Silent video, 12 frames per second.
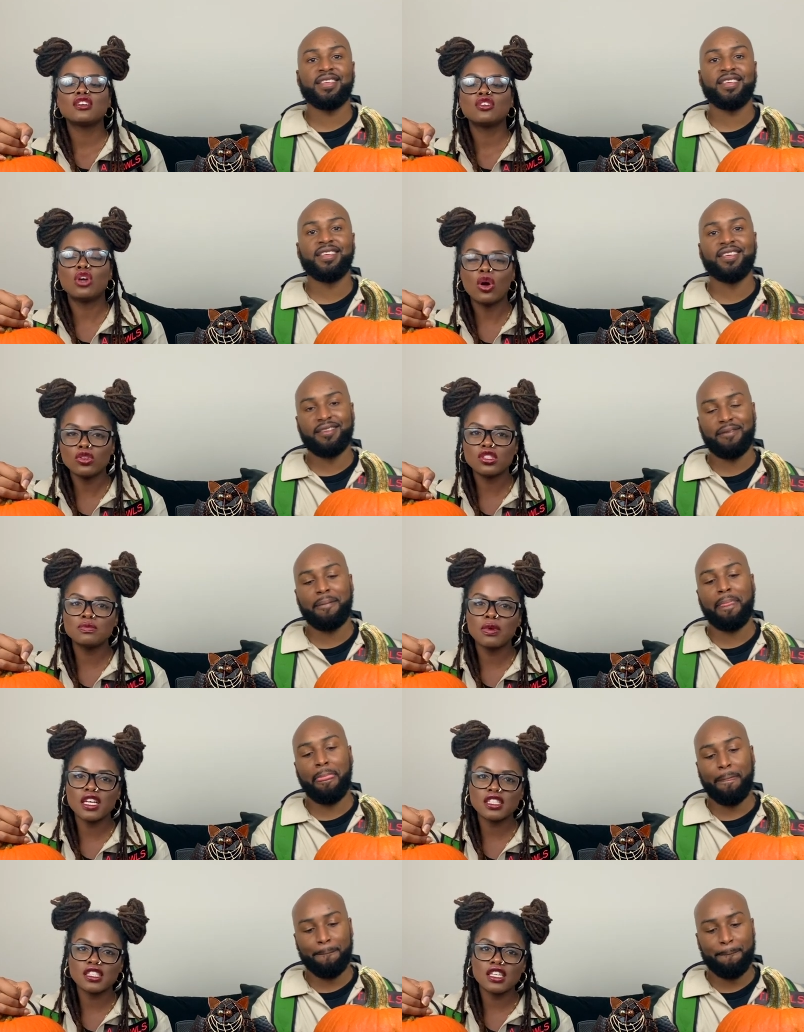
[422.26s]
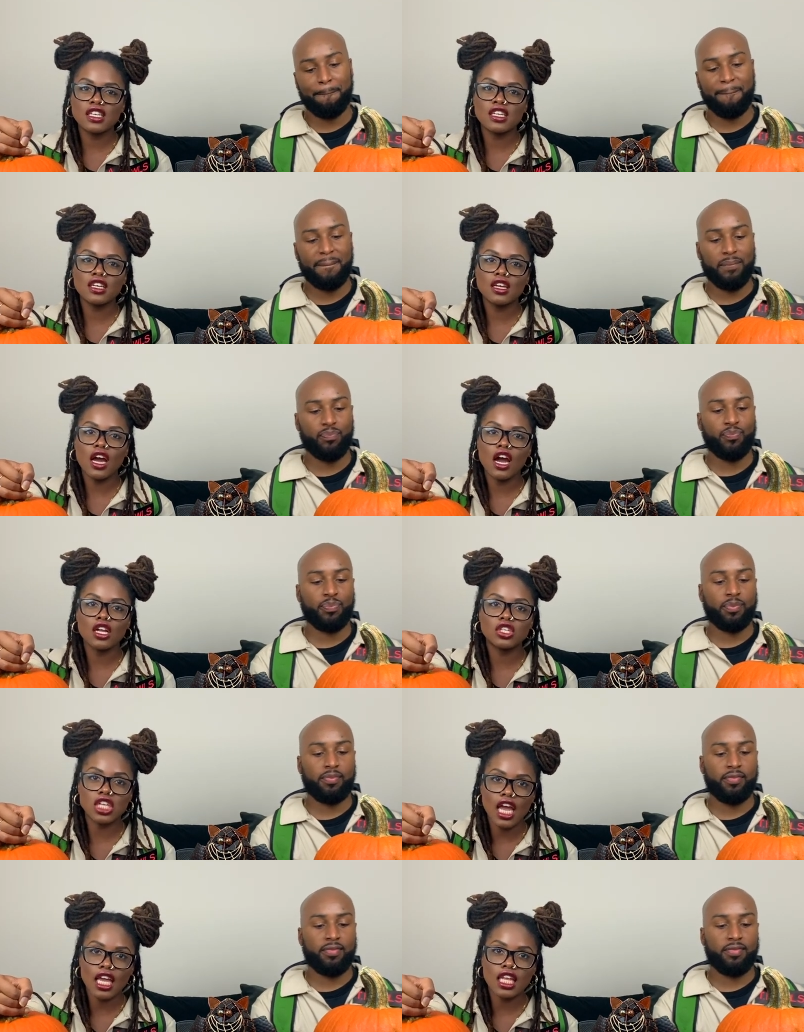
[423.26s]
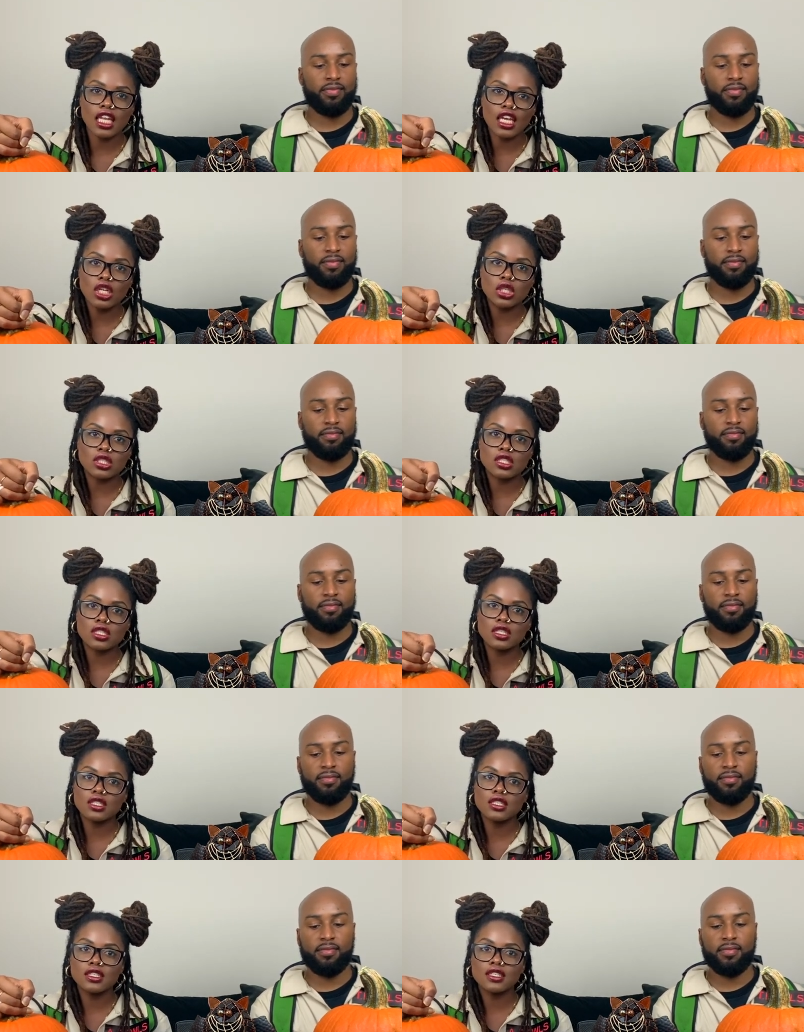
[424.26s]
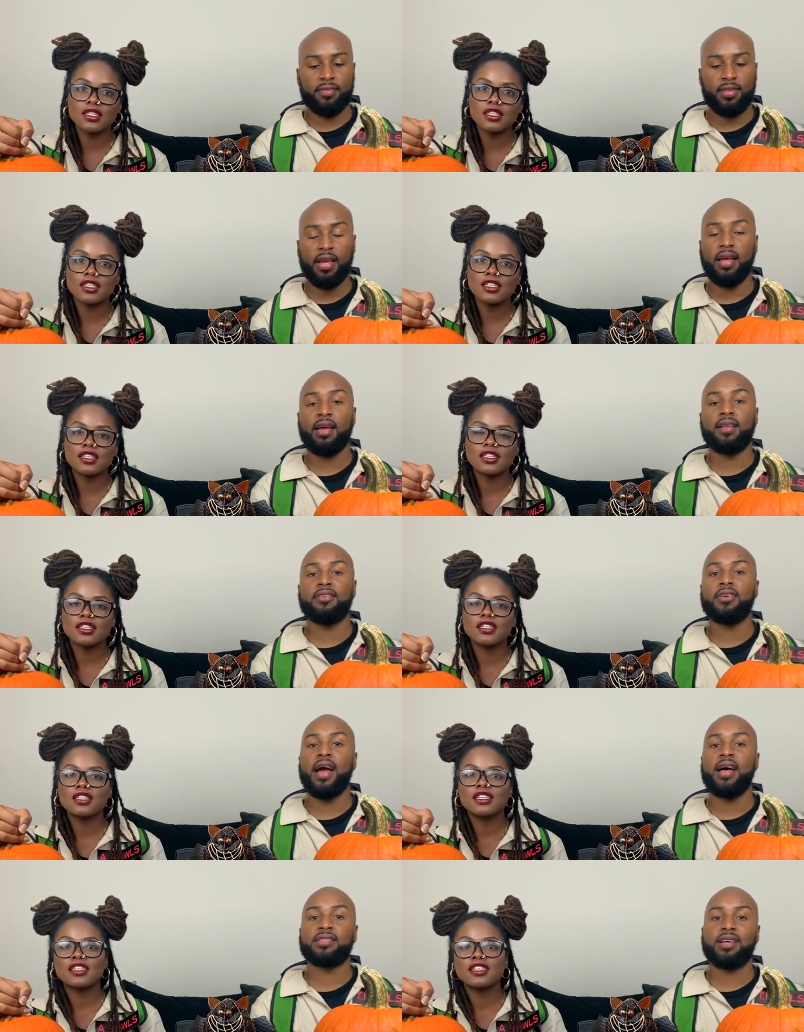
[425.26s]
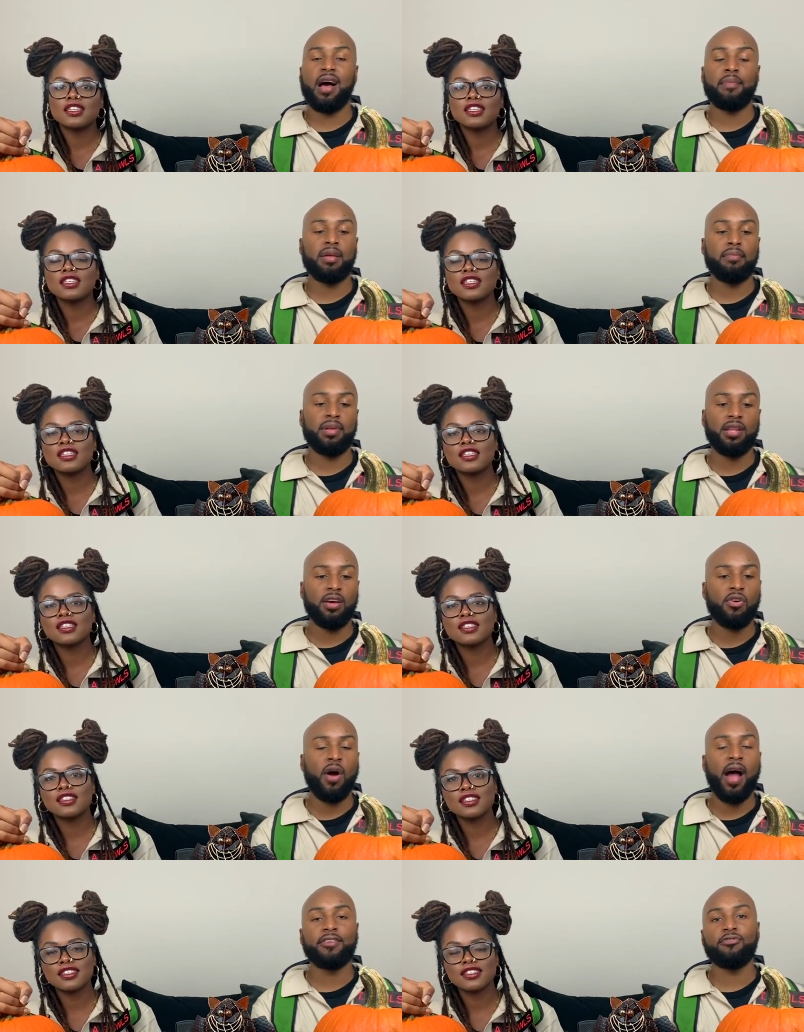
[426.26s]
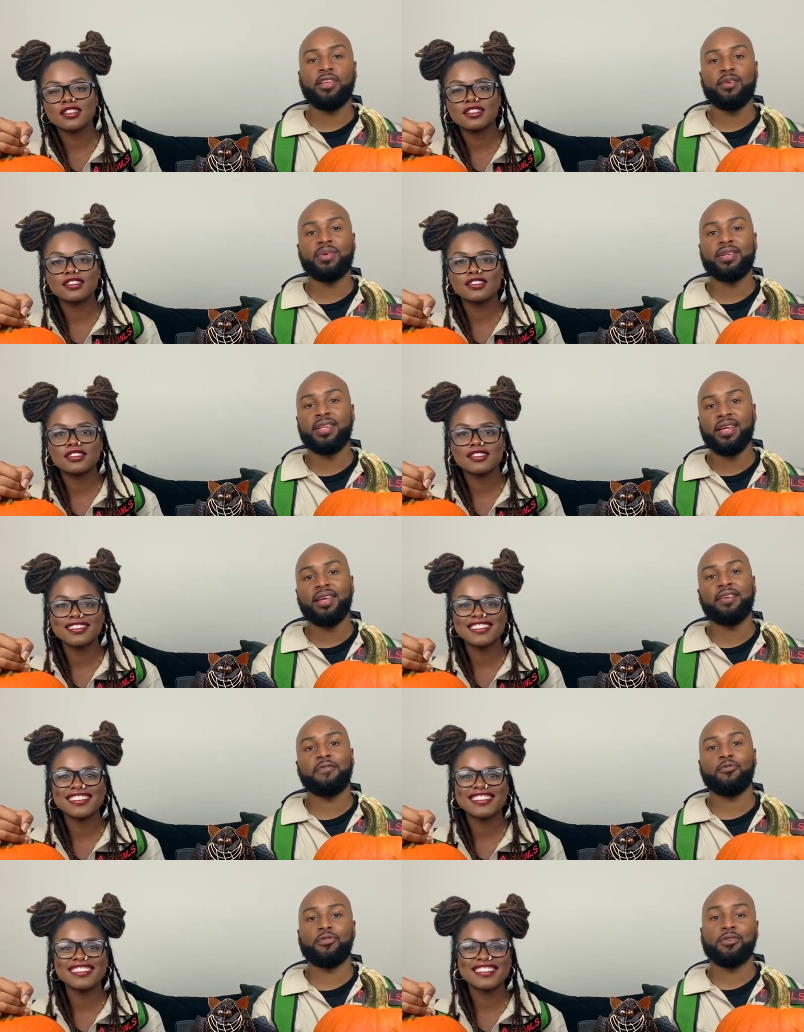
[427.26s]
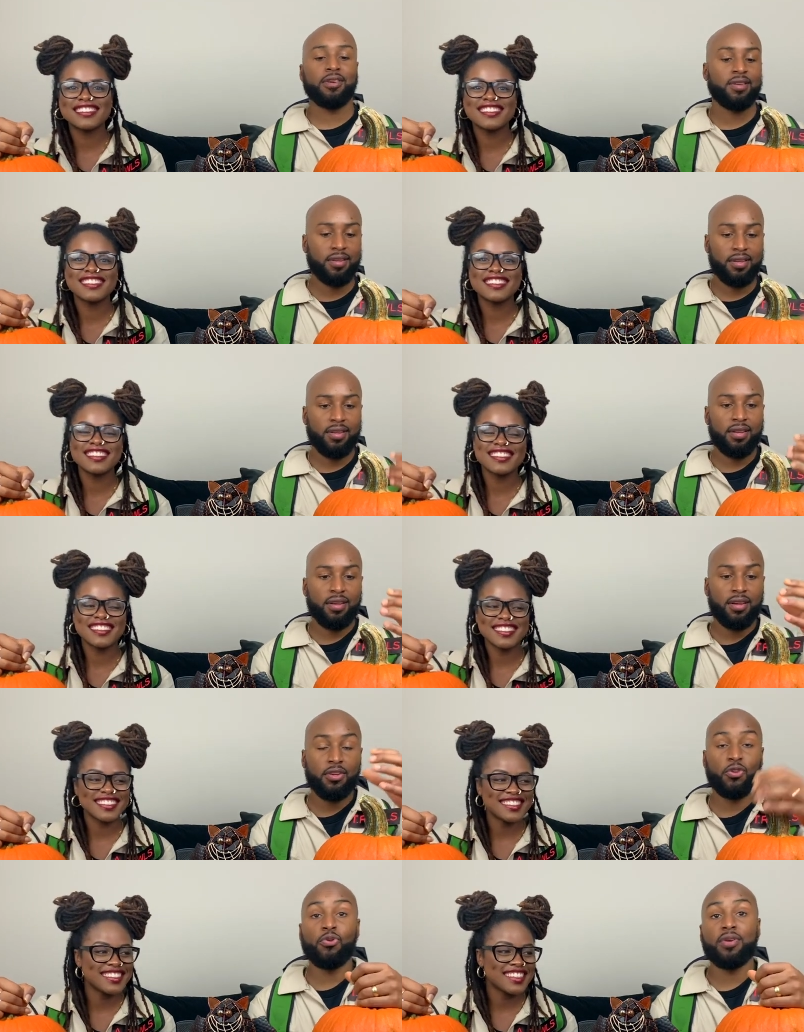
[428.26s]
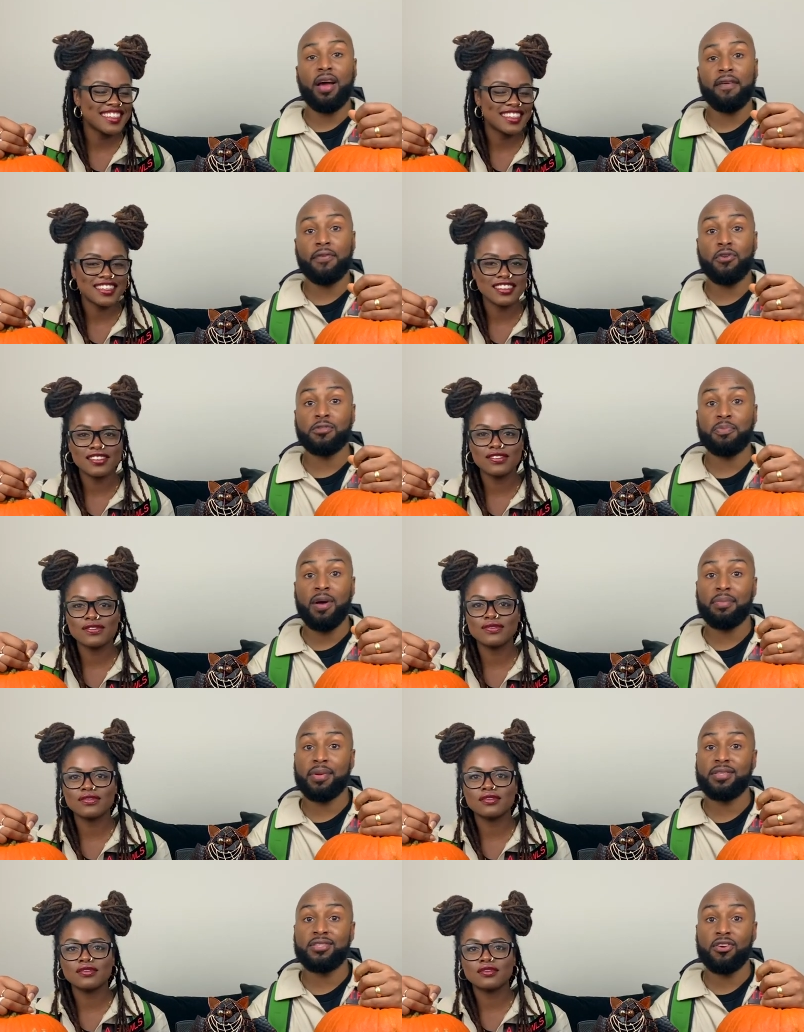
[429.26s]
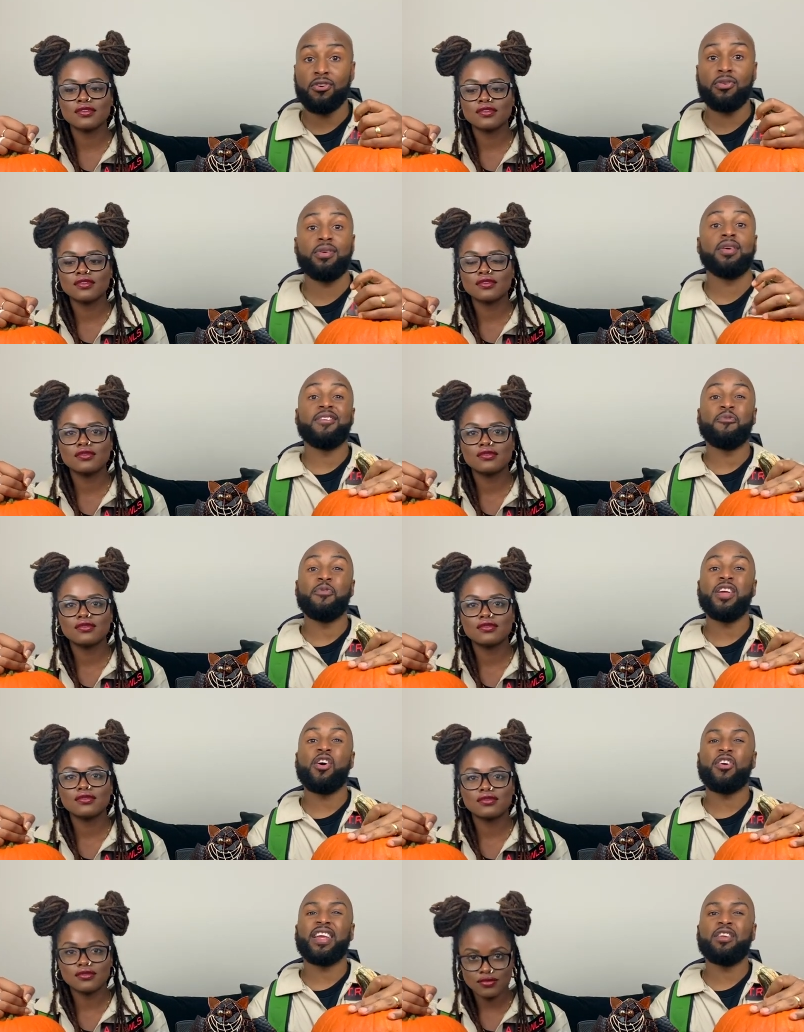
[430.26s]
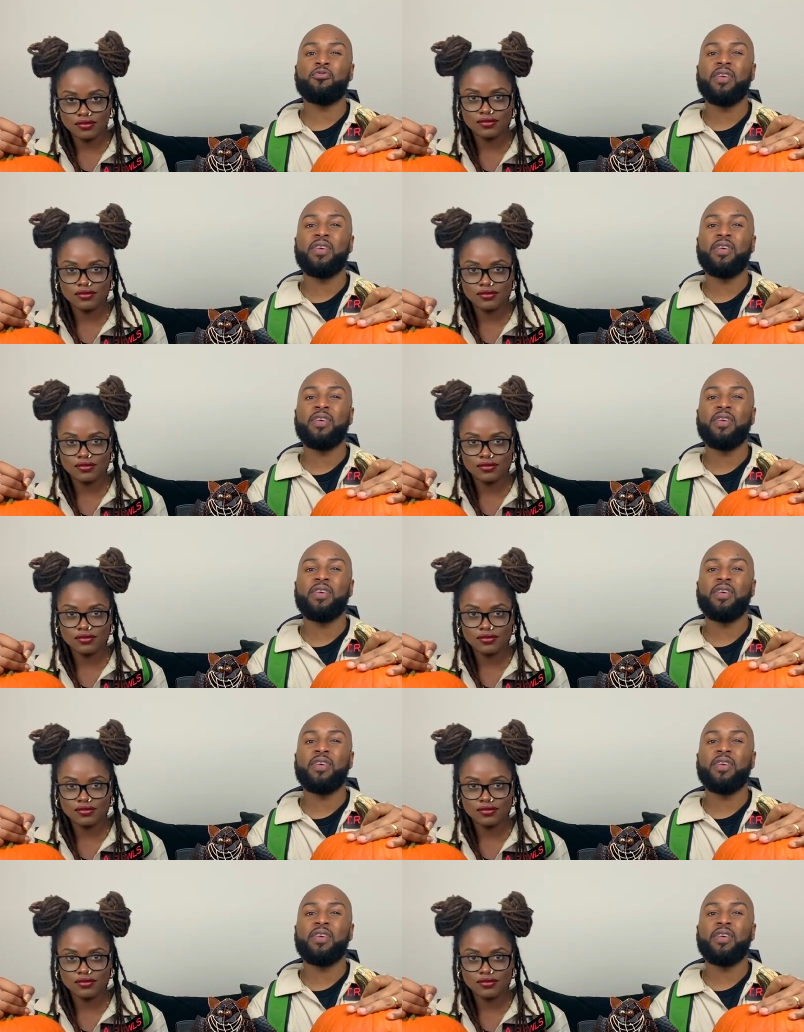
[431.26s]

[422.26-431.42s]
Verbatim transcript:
Speaker 1: ghost busting our jack-o'-lanterns.
Speaker 2: Yeah, and you guys comment below how you think we did for doing our first pumpkin. So we are getting